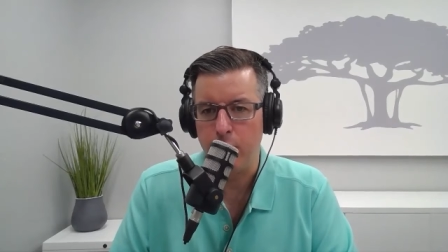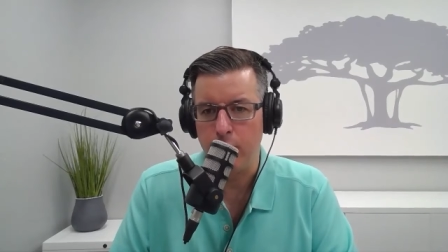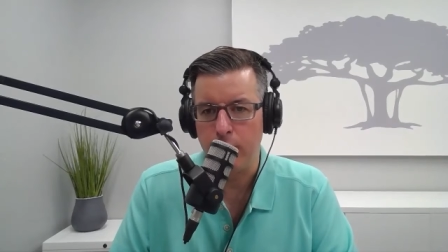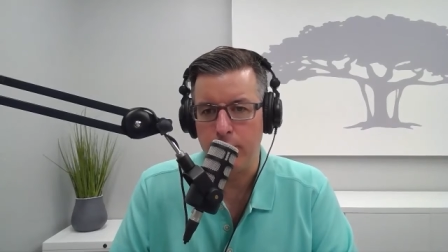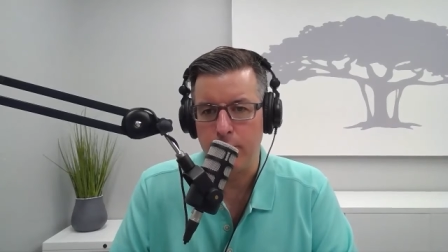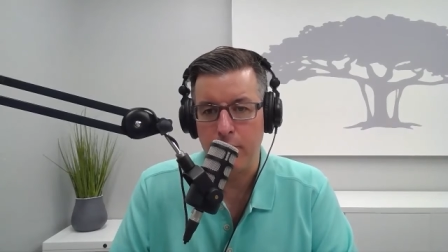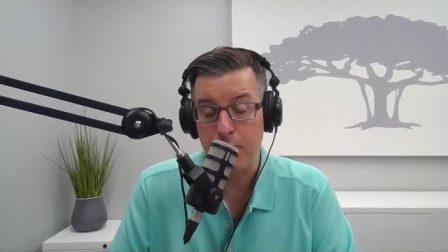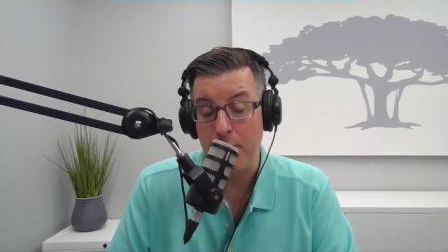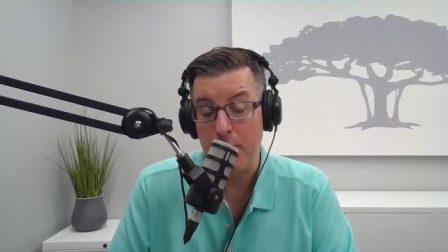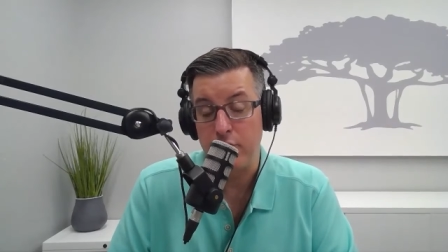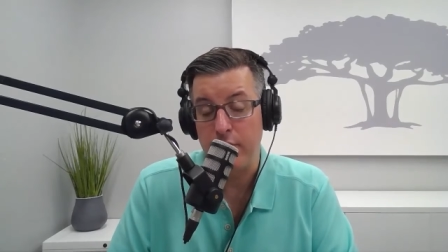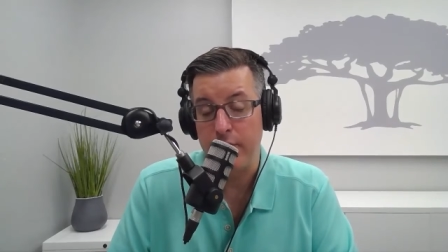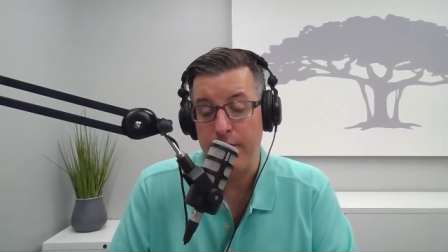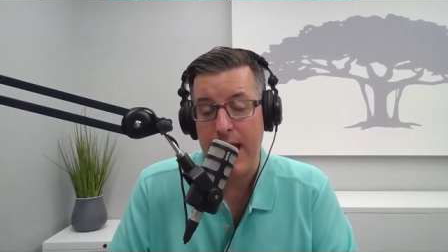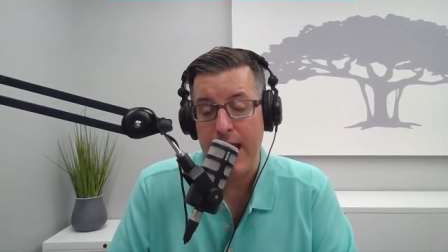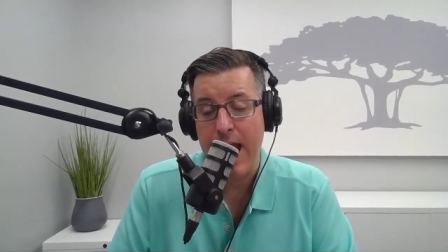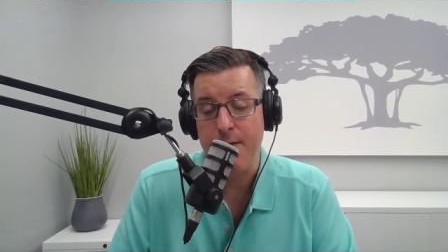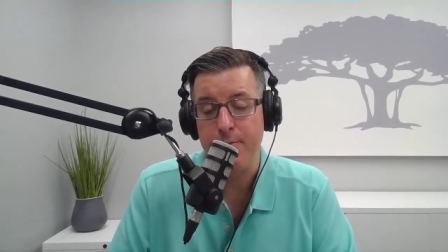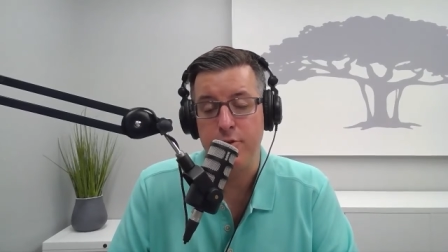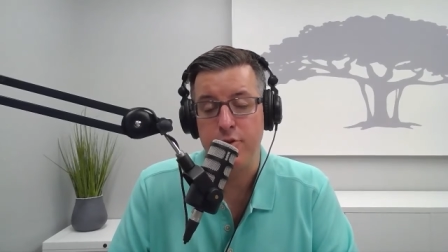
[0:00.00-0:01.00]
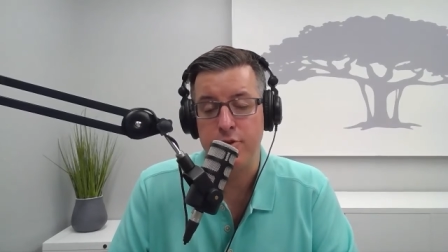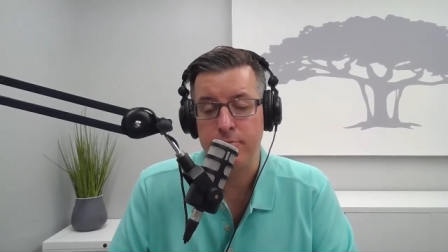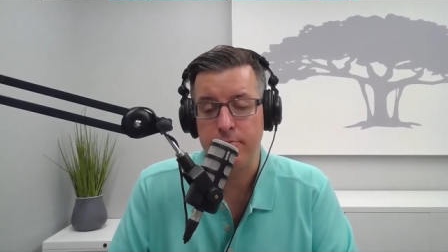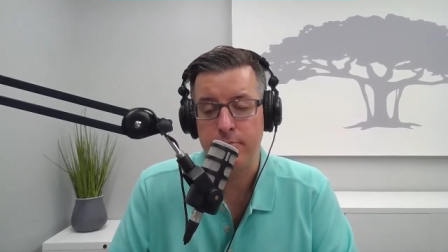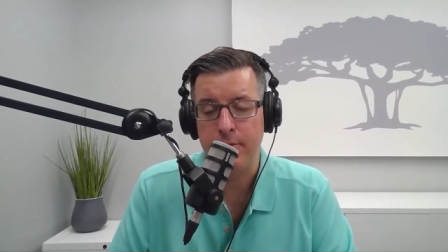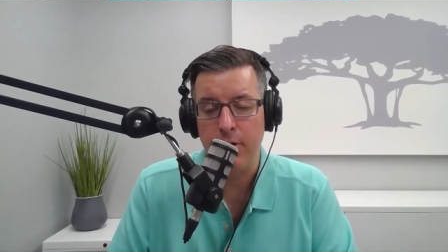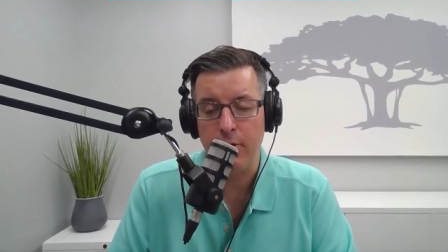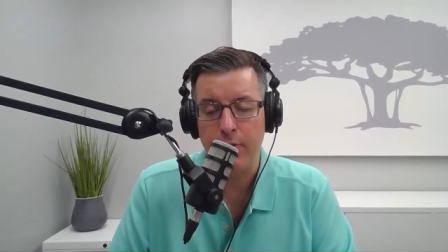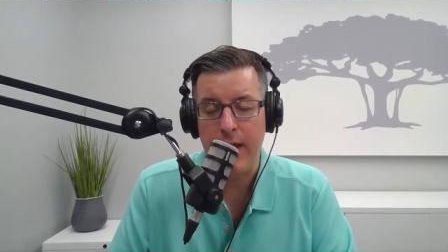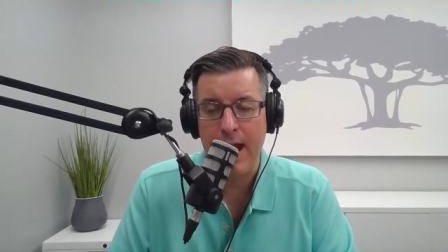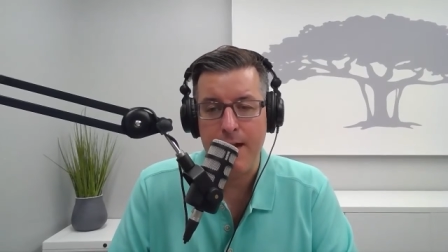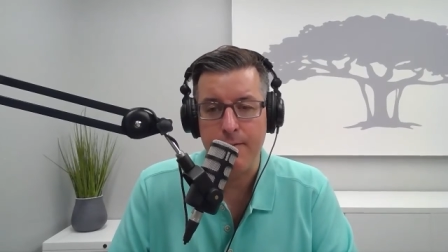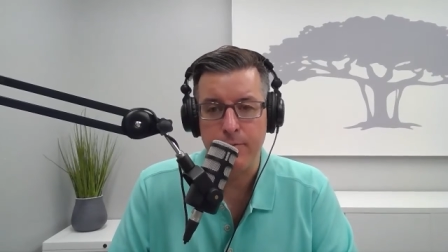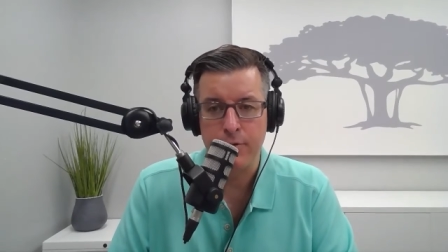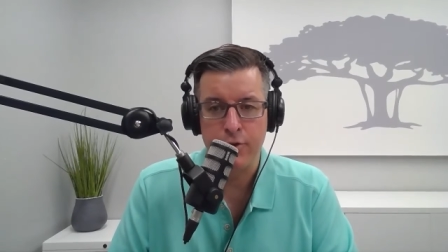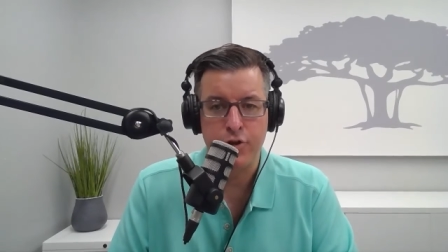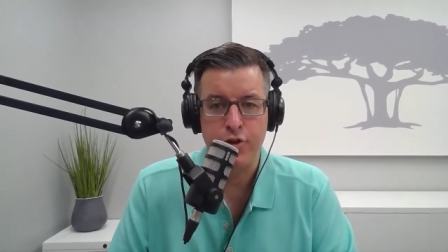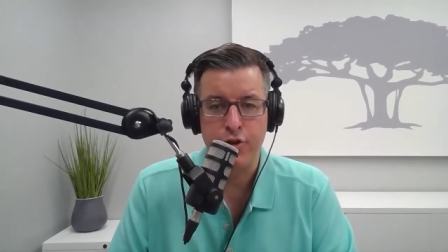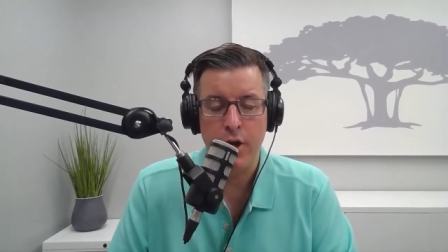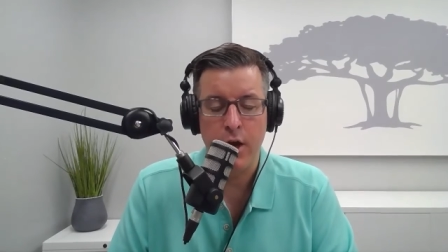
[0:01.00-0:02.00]
for especially the average, you know, the
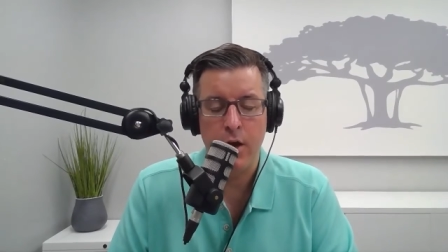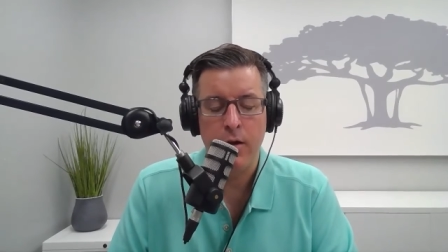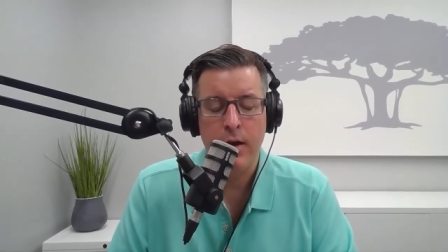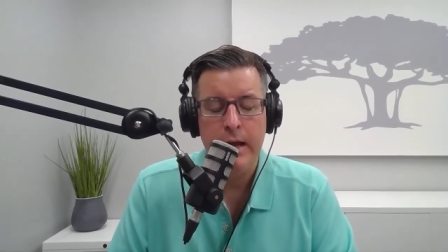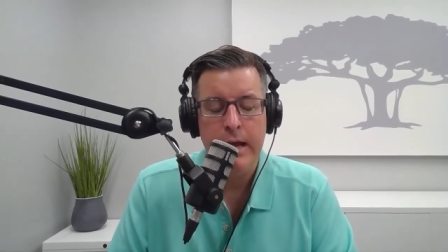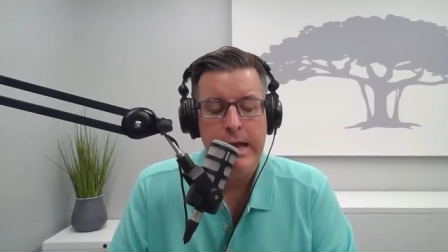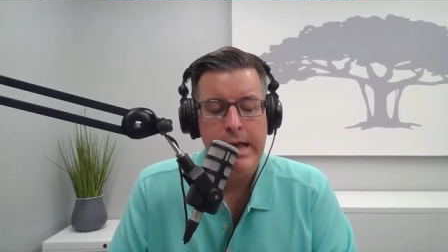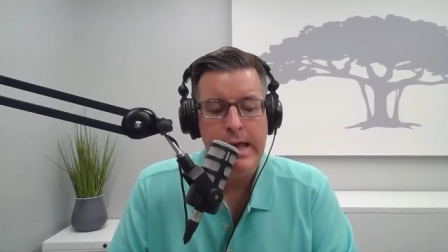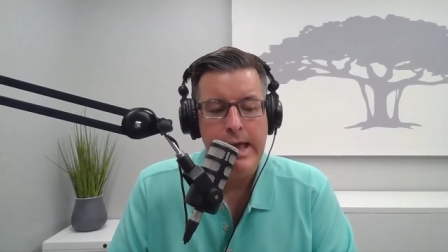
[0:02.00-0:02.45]
average Joe.